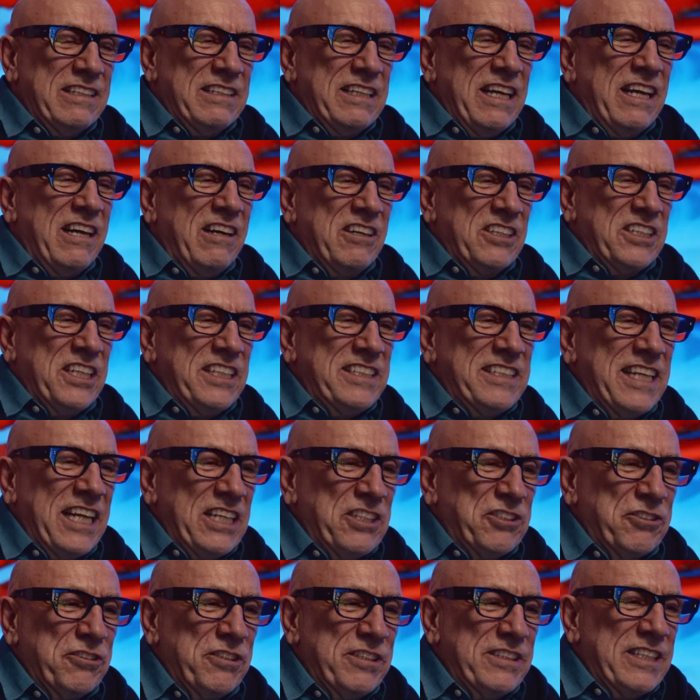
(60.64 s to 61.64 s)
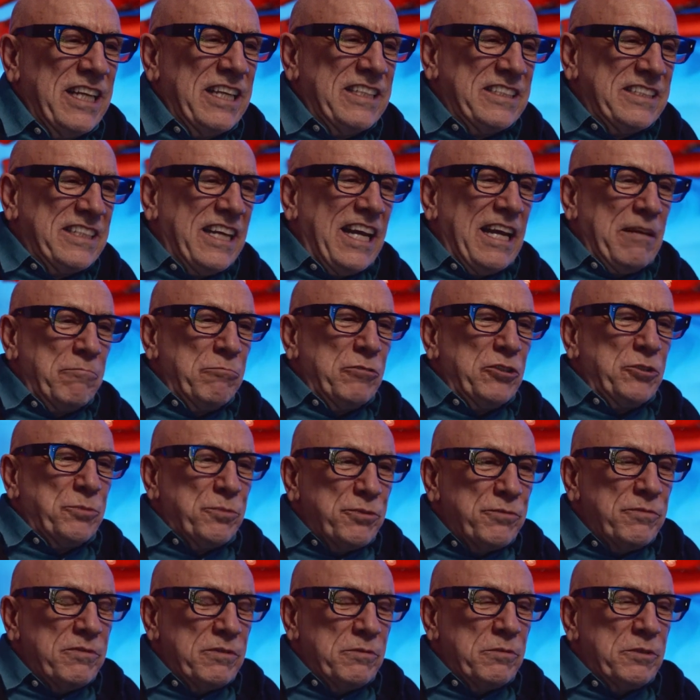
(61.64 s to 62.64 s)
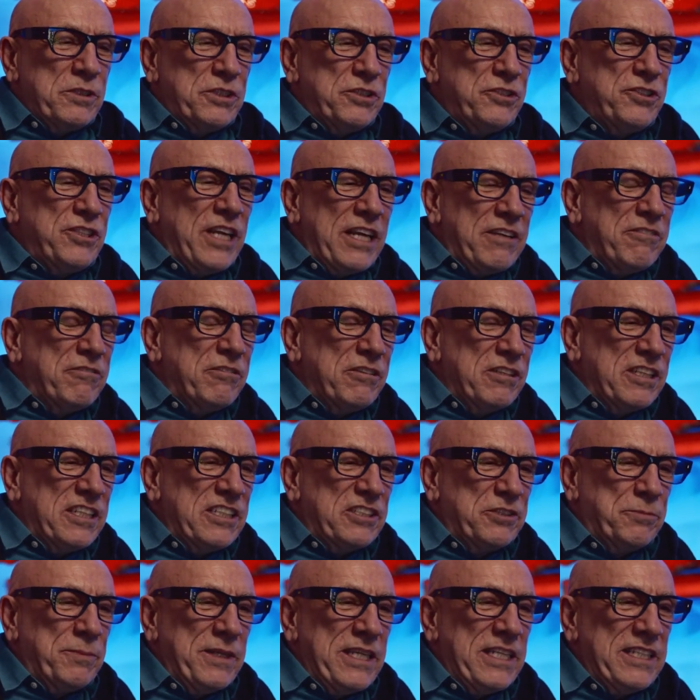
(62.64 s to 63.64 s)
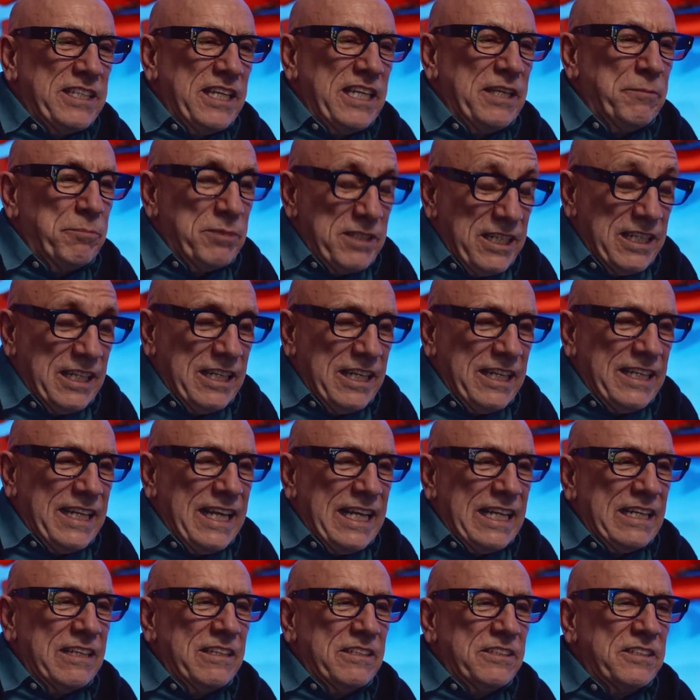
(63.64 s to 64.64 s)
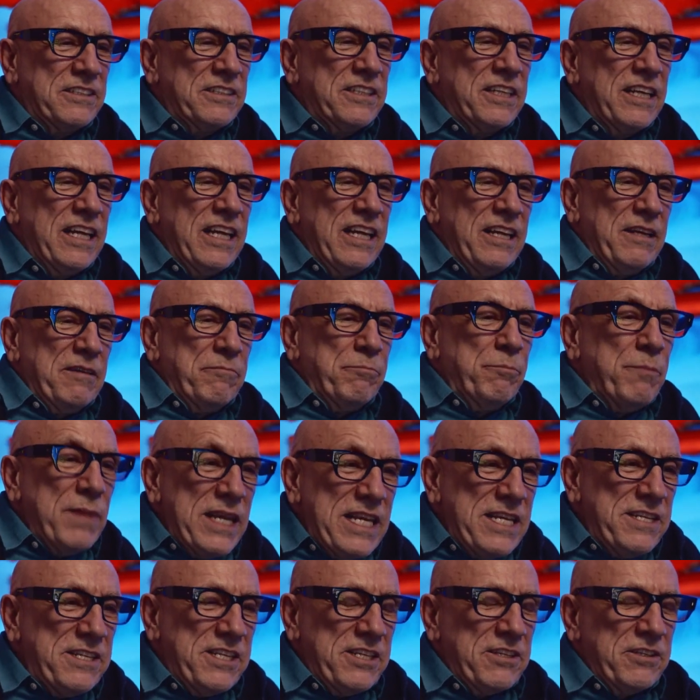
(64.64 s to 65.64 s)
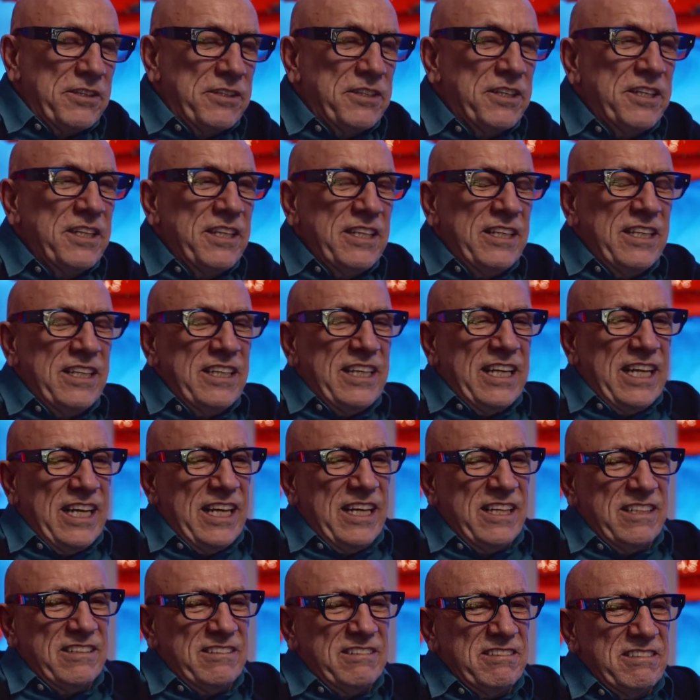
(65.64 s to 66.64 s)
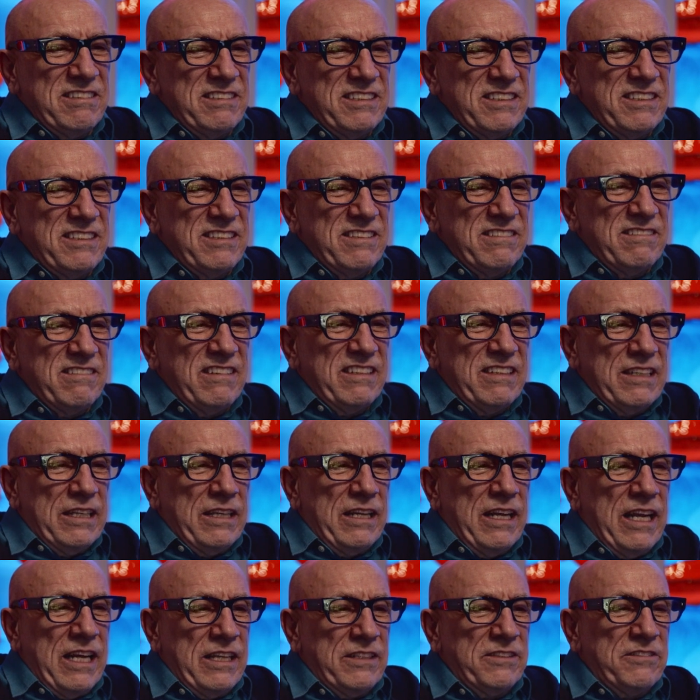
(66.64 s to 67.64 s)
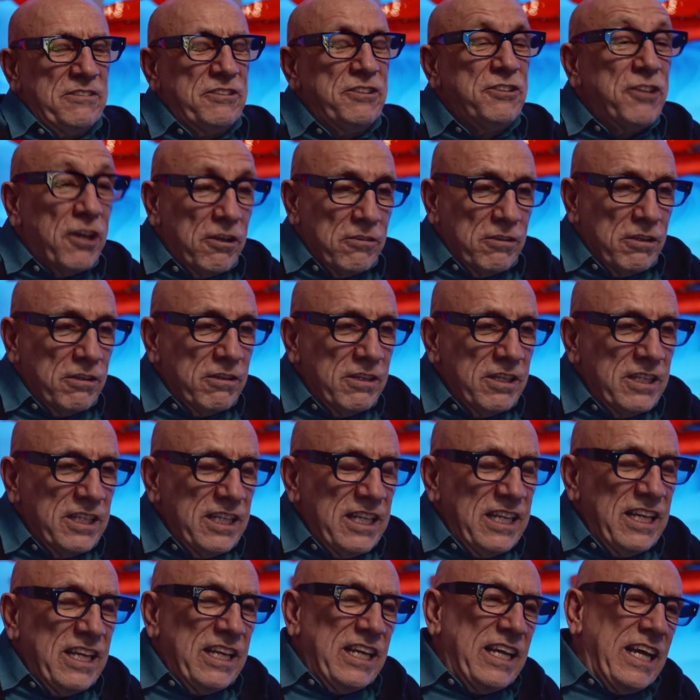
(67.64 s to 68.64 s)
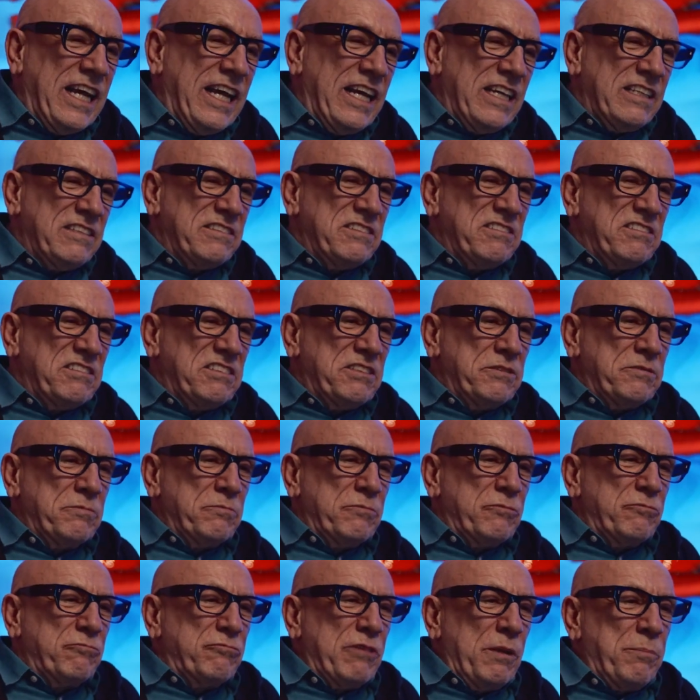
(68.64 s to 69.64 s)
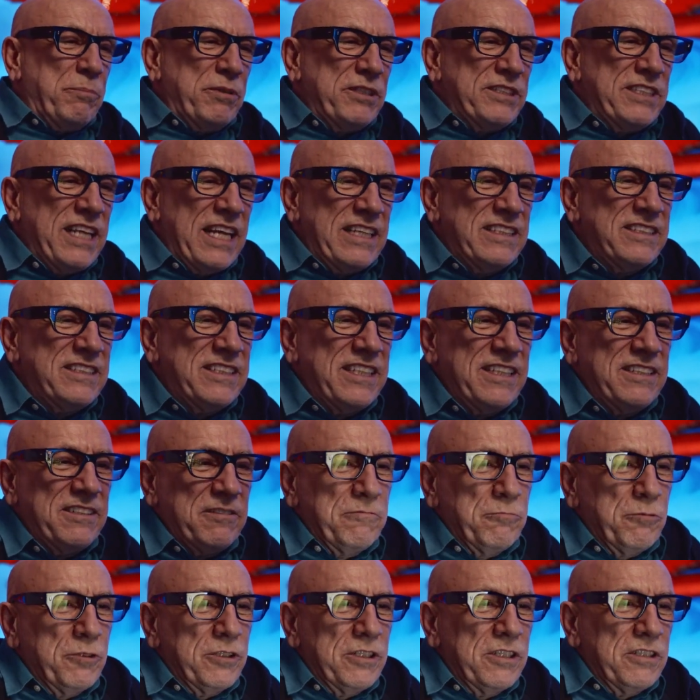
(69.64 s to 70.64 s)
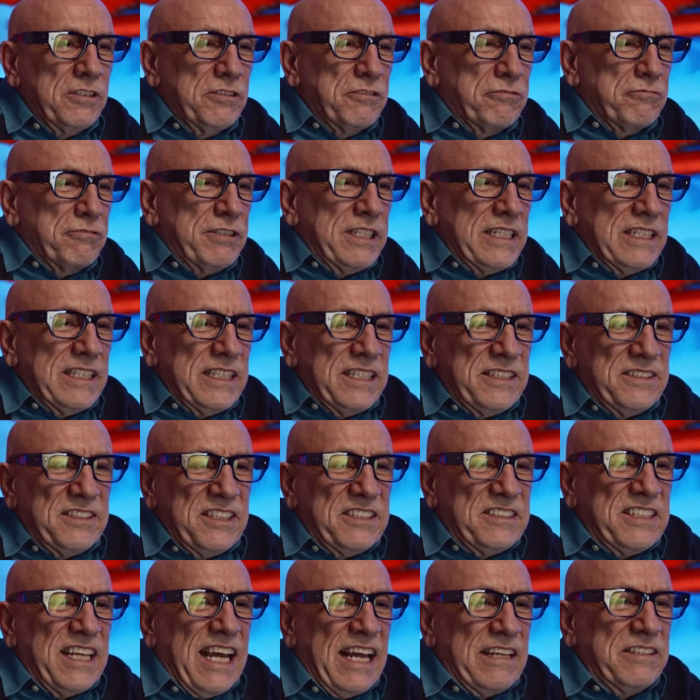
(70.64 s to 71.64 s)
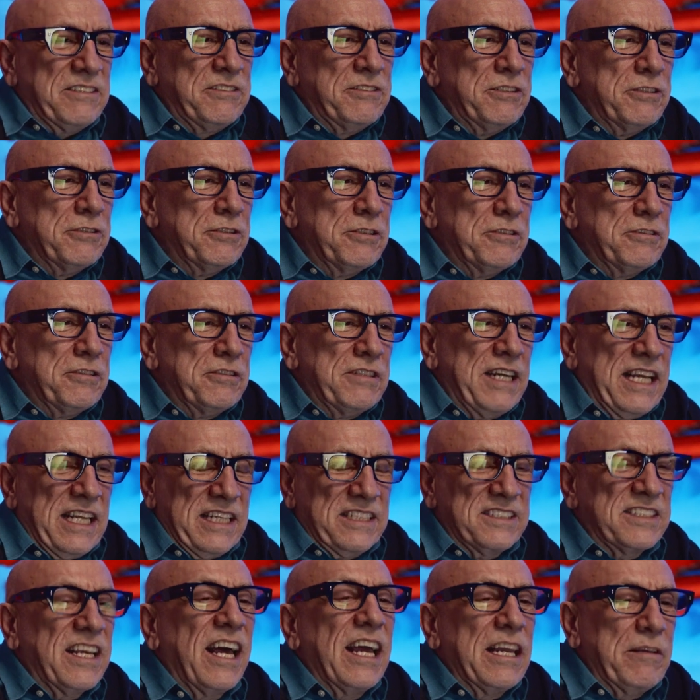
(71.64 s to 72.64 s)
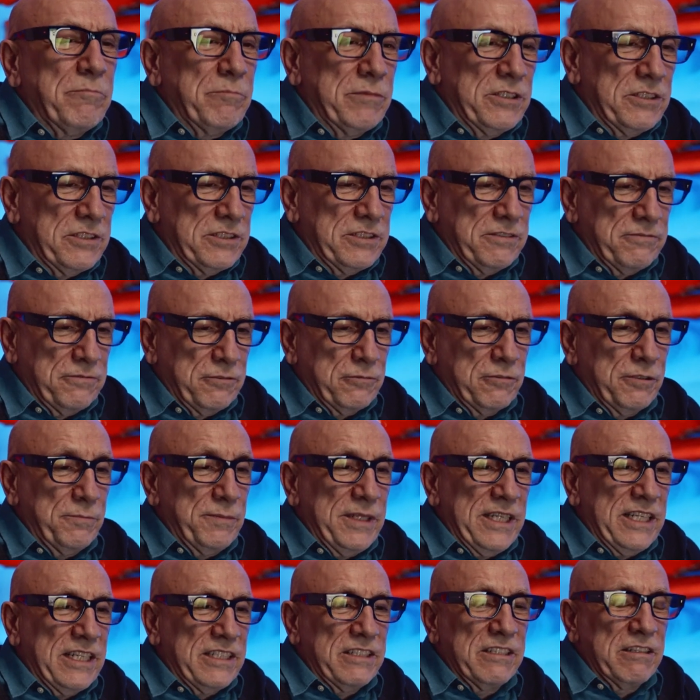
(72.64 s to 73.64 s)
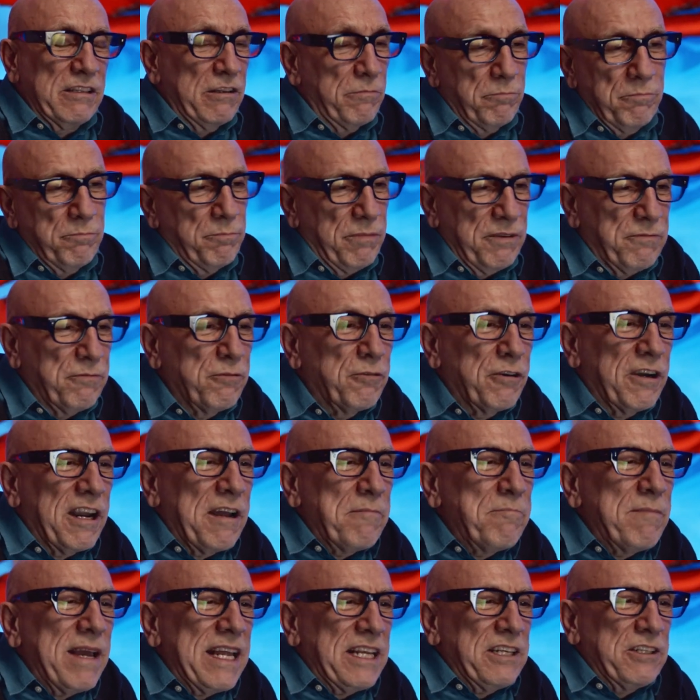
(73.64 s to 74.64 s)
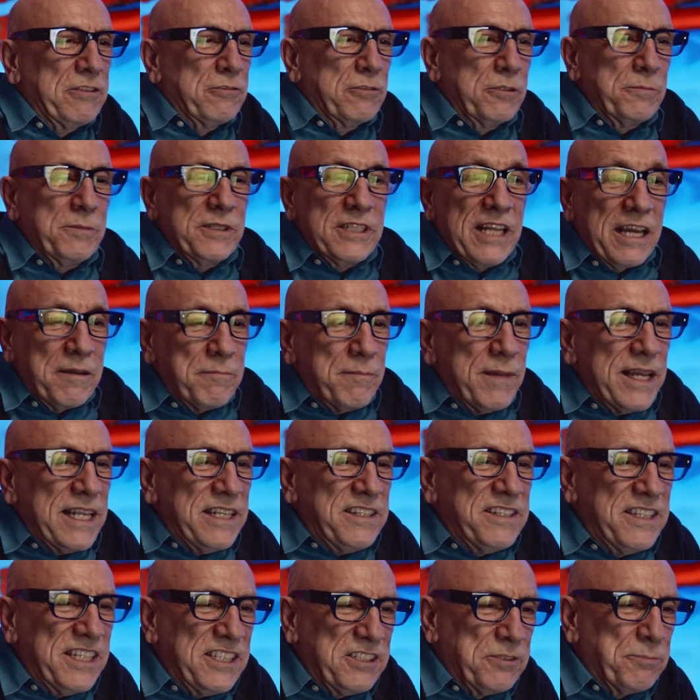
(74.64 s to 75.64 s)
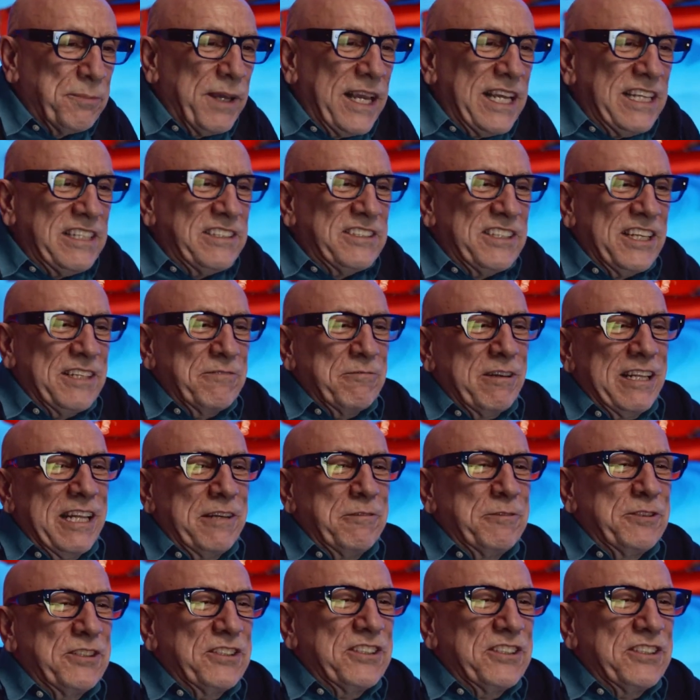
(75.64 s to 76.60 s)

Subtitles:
Architecture at that time was generally speaking, particularly in England, median and dull, and represented a world really that had no excitement for me. And before I met Norman, I made this painting while I was